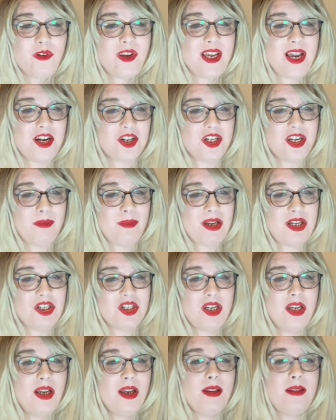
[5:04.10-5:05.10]
reaction
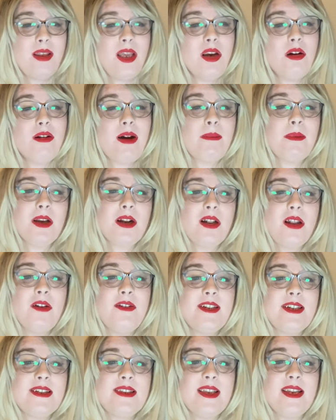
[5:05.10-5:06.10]
image, they grabbed the
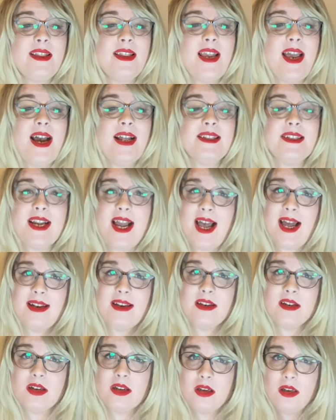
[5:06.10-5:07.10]
closest thing they had to
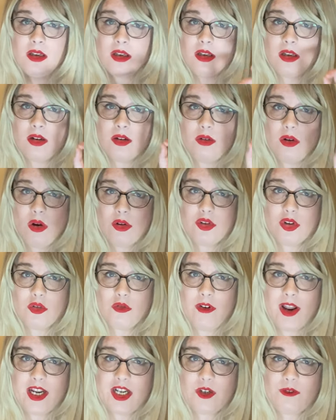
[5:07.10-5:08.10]
hand. Not a
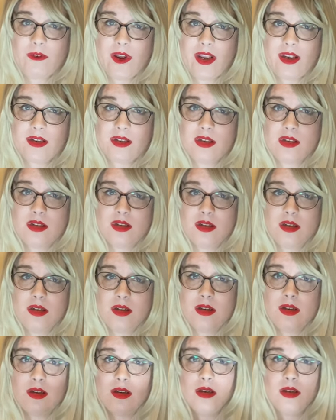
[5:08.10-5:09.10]
rage face,
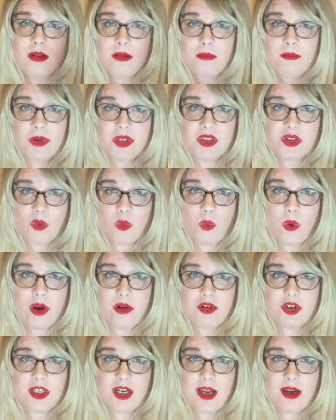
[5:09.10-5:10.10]
but a
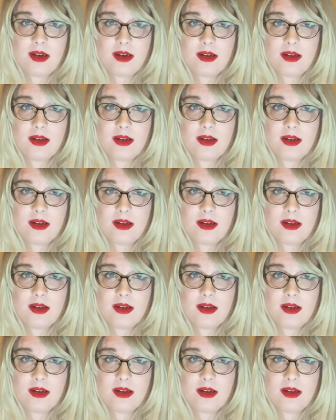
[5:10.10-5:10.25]
Wojak.